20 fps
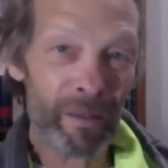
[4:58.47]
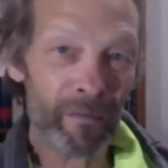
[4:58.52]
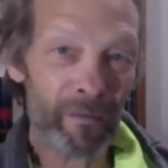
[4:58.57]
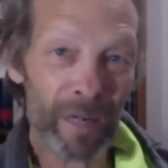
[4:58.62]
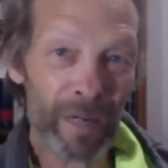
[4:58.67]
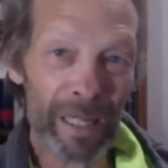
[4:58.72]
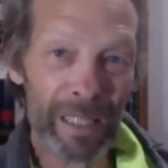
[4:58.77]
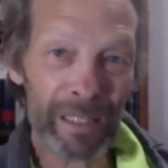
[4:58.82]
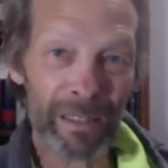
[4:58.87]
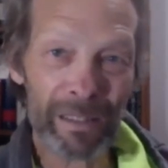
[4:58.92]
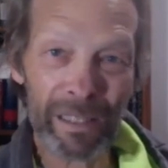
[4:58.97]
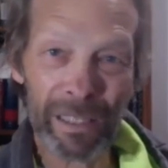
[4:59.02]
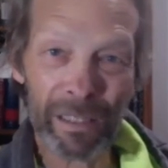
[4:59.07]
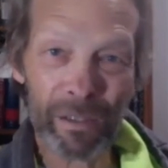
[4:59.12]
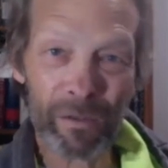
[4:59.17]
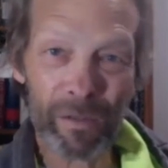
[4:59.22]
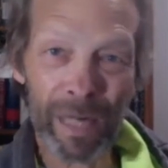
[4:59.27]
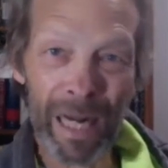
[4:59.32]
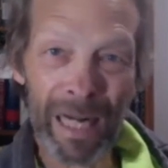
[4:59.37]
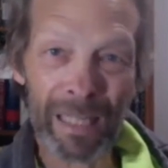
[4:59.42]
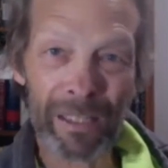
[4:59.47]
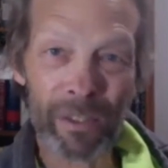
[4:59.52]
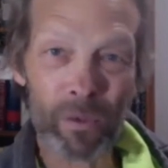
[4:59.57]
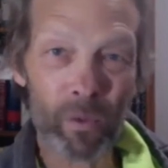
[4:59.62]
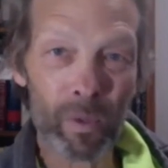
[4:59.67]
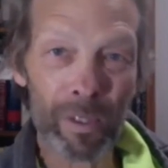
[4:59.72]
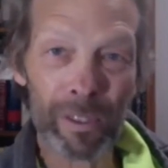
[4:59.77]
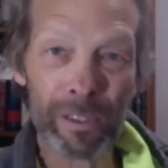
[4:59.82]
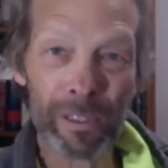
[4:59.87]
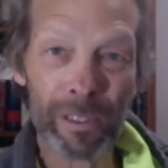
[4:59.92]
fighting in Iraq or
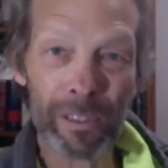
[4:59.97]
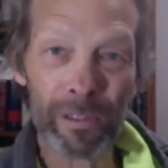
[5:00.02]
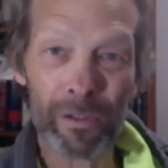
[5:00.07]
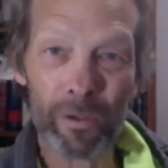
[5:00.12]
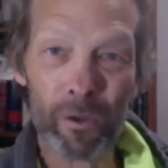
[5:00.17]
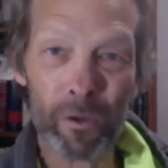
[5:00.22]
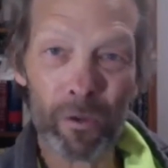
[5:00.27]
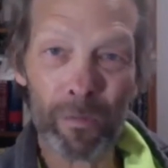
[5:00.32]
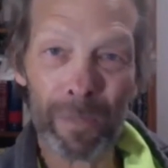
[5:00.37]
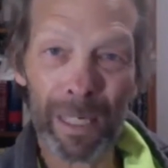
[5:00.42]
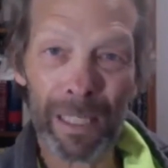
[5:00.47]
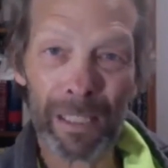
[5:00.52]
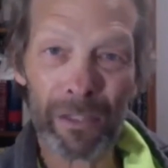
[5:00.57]
working in a coal mine.